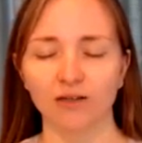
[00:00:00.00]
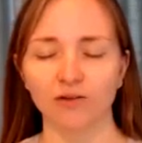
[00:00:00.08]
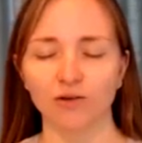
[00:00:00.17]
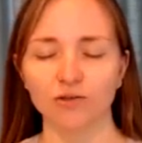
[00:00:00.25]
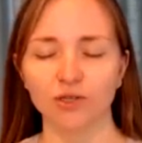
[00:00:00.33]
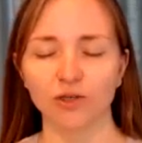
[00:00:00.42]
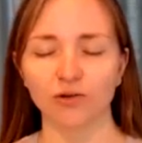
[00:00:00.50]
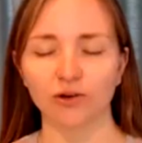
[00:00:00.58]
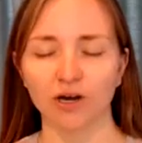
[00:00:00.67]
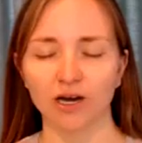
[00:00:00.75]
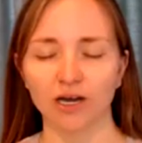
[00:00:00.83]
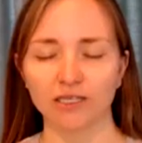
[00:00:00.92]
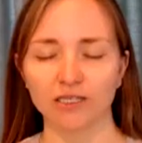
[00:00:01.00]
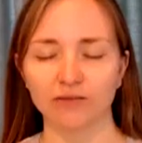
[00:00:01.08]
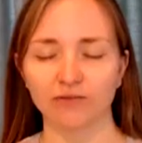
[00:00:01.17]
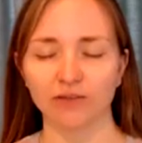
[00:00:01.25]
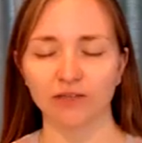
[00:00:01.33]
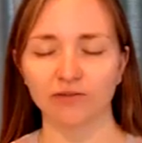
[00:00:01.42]
Closing your eyes
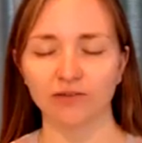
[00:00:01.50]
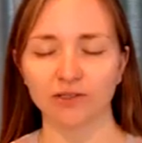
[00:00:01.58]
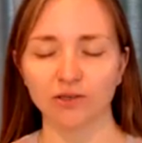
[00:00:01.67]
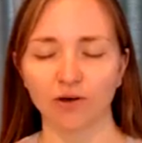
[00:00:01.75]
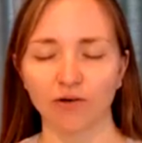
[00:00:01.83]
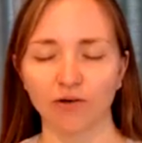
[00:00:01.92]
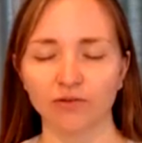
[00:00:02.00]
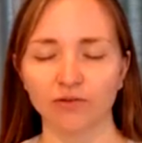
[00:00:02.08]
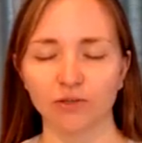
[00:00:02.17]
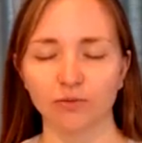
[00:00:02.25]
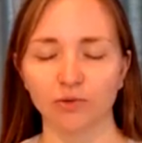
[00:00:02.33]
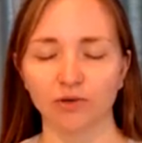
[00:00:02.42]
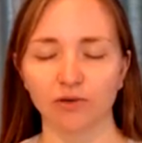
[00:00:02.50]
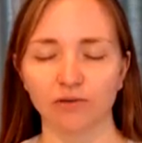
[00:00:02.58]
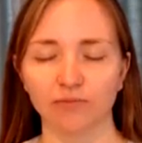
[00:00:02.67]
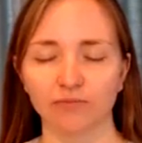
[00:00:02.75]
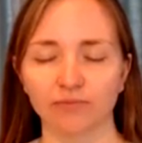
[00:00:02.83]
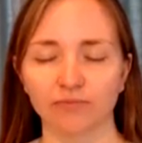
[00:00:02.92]
if that feels
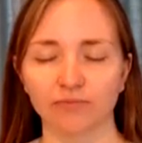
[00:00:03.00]
comfortable.